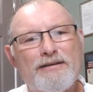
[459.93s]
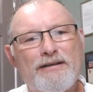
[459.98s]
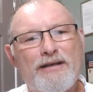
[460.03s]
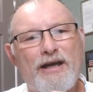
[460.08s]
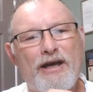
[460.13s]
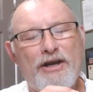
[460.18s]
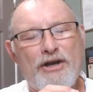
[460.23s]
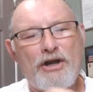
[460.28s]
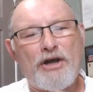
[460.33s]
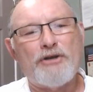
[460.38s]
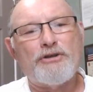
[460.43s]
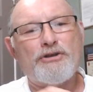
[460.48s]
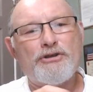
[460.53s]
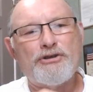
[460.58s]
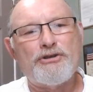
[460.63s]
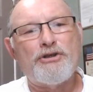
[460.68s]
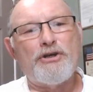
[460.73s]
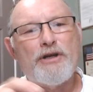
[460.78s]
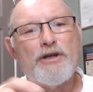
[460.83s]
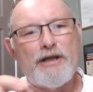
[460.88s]
and not to
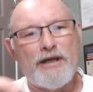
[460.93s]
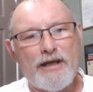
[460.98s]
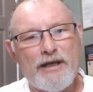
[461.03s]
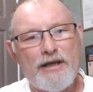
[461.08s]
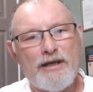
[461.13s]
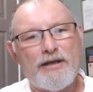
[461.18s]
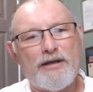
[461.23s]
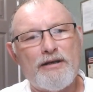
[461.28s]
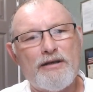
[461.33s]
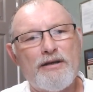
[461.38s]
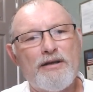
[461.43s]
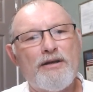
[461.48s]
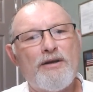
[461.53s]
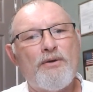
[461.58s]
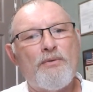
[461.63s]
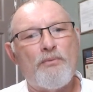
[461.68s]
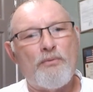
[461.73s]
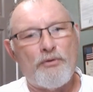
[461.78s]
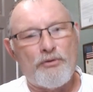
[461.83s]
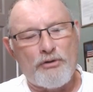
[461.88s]
study it
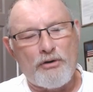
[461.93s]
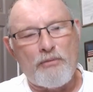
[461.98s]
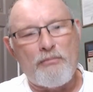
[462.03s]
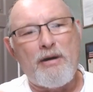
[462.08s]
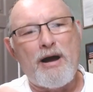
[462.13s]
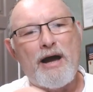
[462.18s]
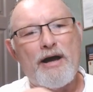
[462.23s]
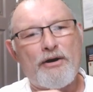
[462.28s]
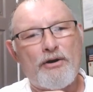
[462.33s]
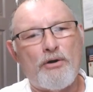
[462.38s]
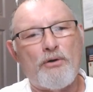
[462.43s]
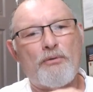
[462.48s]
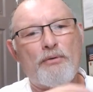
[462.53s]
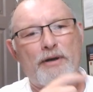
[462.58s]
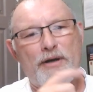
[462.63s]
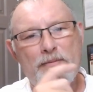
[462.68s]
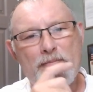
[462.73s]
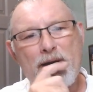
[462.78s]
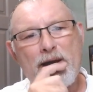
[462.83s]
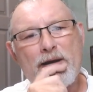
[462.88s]
with our mind
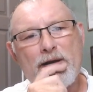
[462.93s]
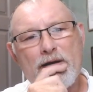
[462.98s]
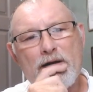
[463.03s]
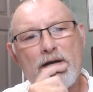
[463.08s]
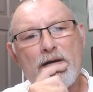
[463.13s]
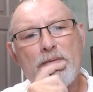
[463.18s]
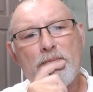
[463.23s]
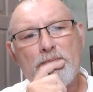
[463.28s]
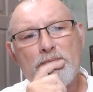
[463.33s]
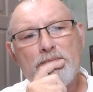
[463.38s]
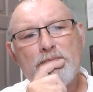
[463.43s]
already made up.